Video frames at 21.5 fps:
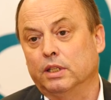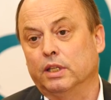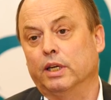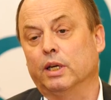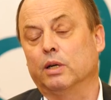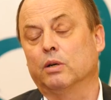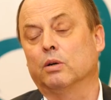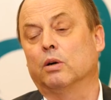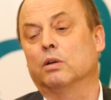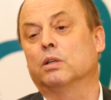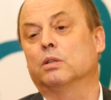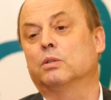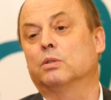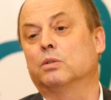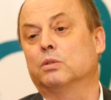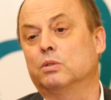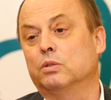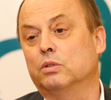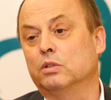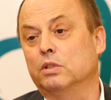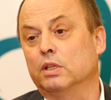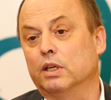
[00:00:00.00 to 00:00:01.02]
In order to
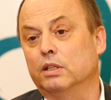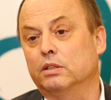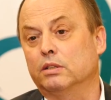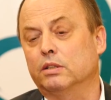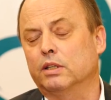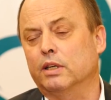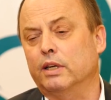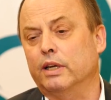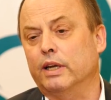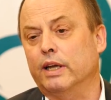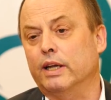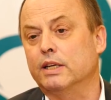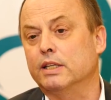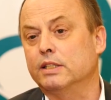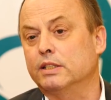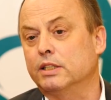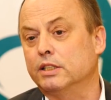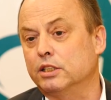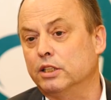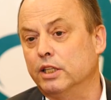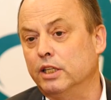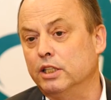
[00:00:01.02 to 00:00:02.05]
do that, it
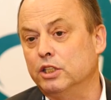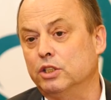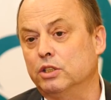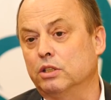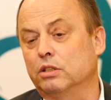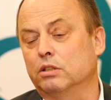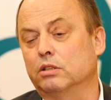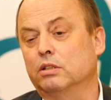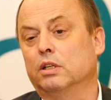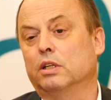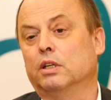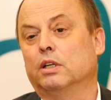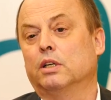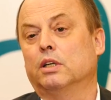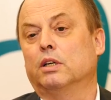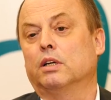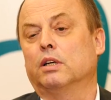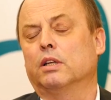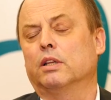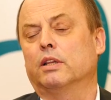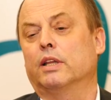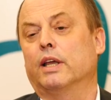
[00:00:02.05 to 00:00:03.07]
is essential
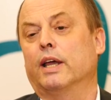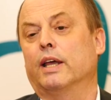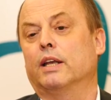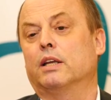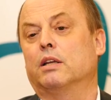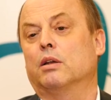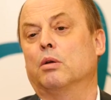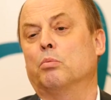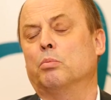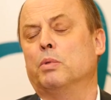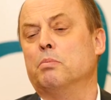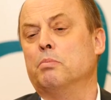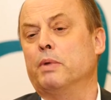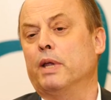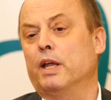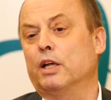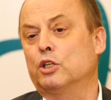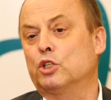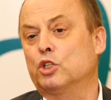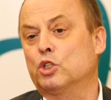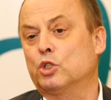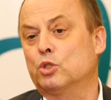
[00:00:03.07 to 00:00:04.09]
that we
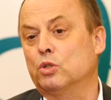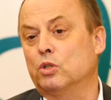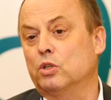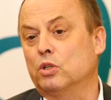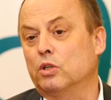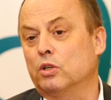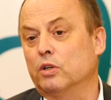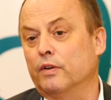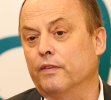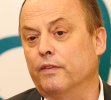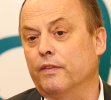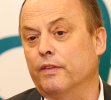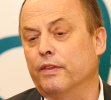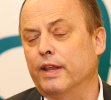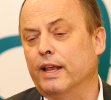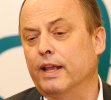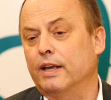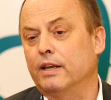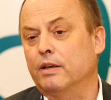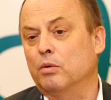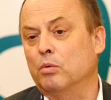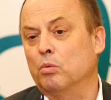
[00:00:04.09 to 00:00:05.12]
make sure
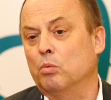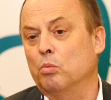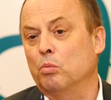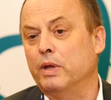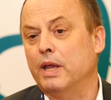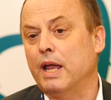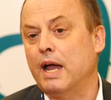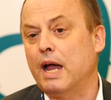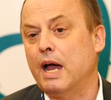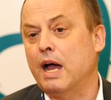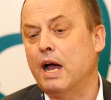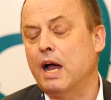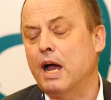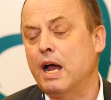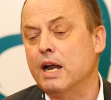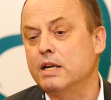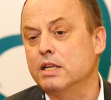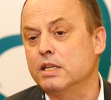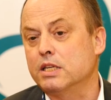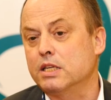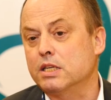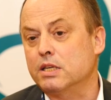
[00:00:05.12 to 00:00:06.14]
that we
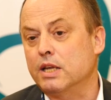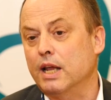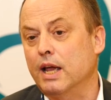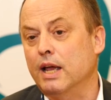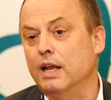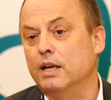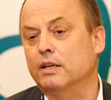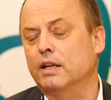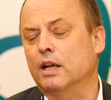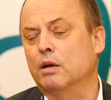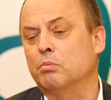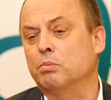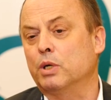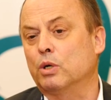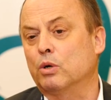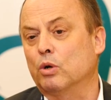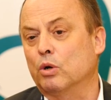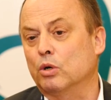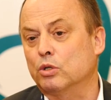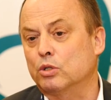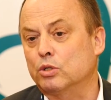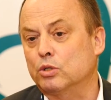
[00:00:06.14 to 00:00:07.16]
understand and we
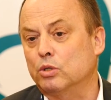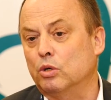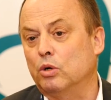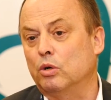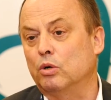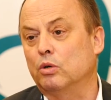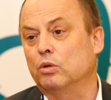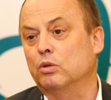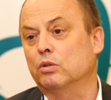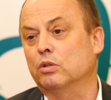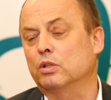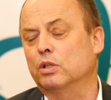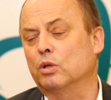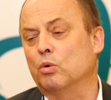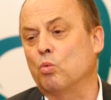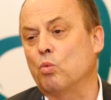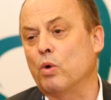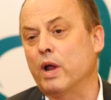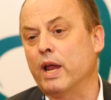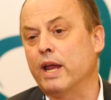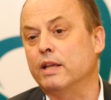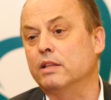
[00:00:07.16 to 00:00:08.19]
control the
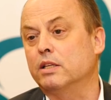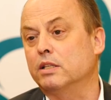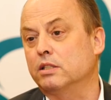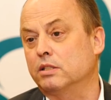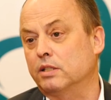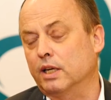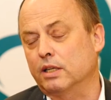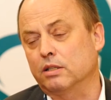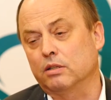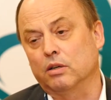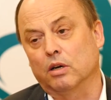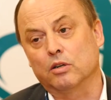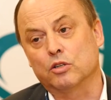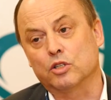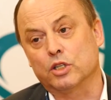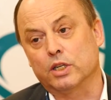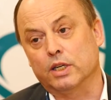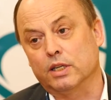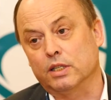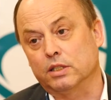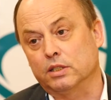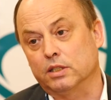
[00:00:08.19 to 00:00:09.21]
way this
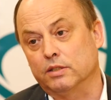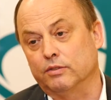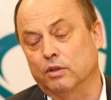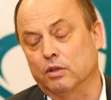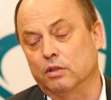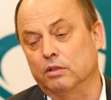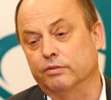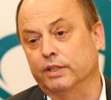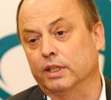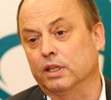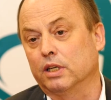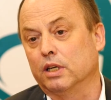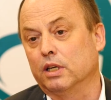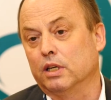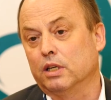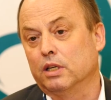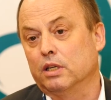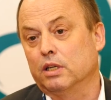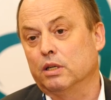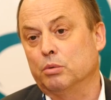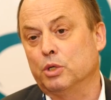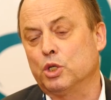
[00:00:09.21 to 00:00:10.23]
technology is evolving.
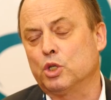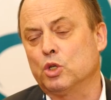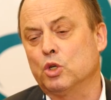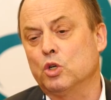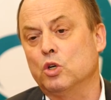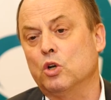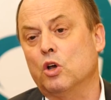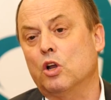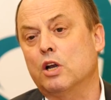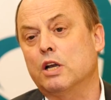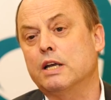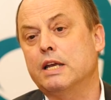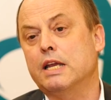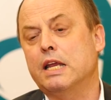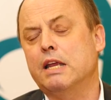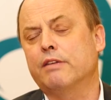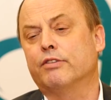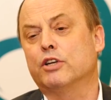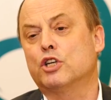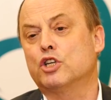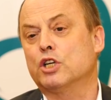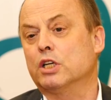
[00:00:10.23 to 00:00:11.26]
We should not
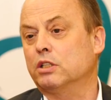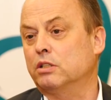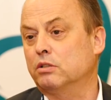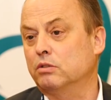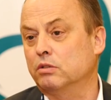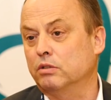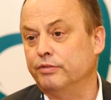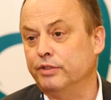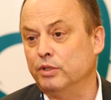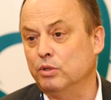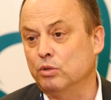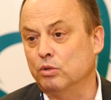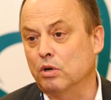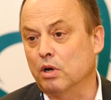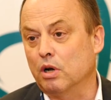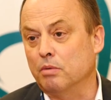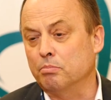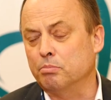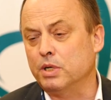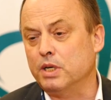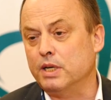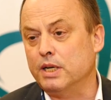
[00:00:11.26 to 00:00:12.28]
leave it just to a few
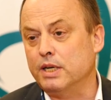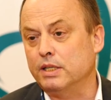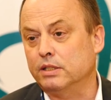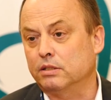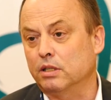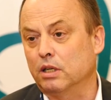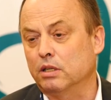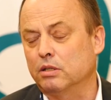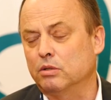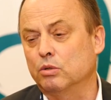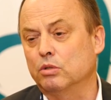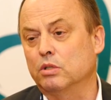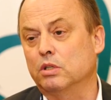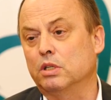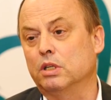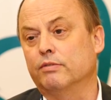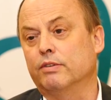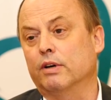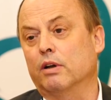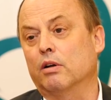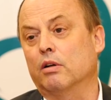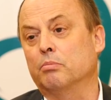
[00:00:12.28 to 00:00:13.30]
companies that do the
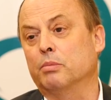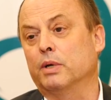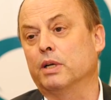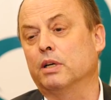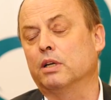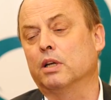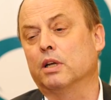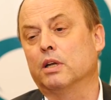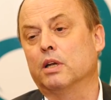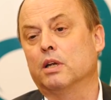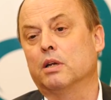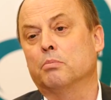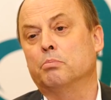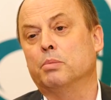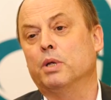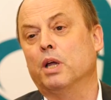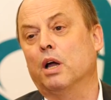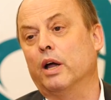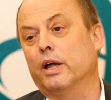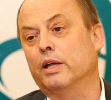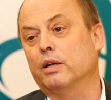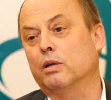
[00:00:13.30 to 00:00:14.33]
development
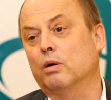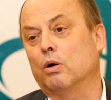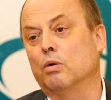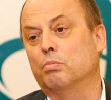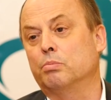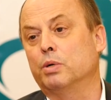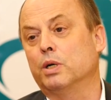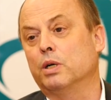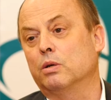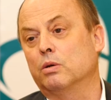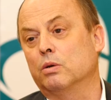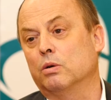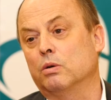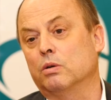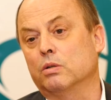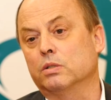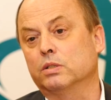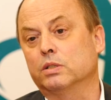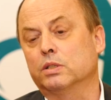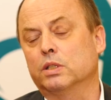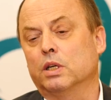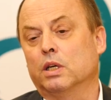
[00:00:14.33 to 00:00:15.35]
behind open
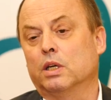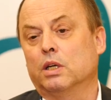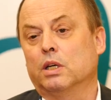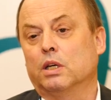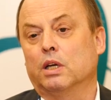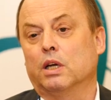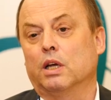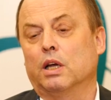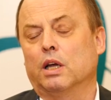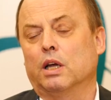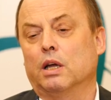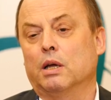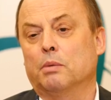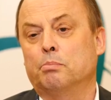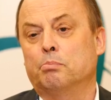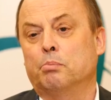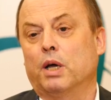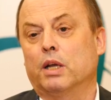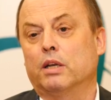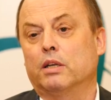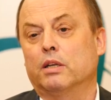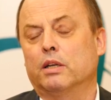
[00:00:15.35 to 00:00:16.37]
doors,
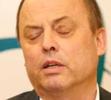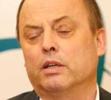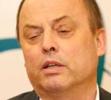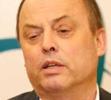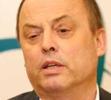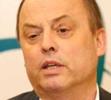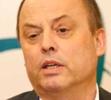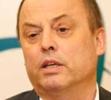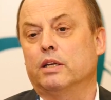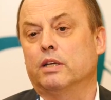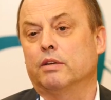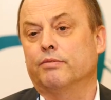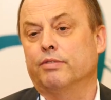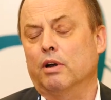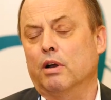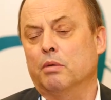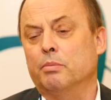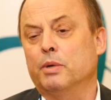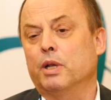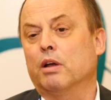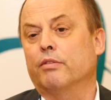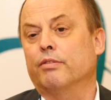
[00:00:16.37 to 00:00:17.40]
but the
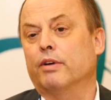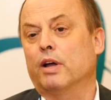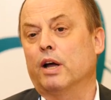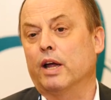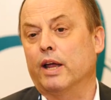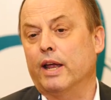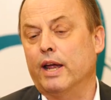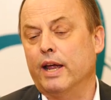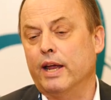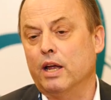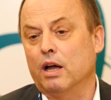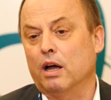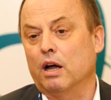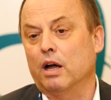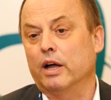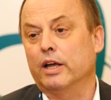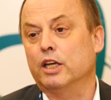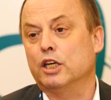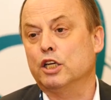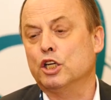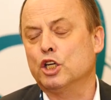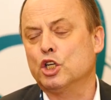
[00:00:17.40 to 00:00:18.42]
development of
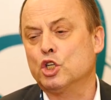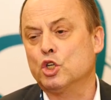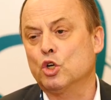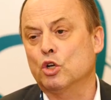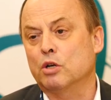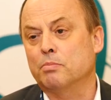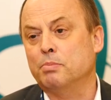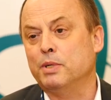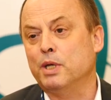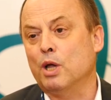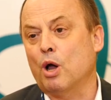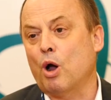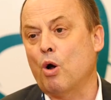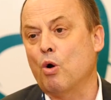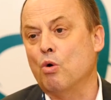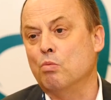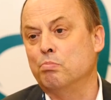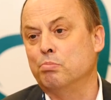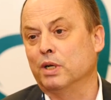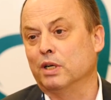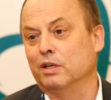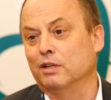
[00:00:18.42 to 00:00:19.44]
AI should be
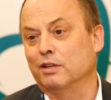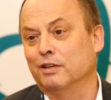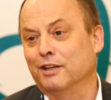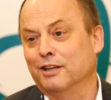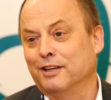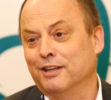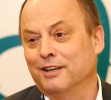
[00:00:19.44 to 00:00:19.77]
open.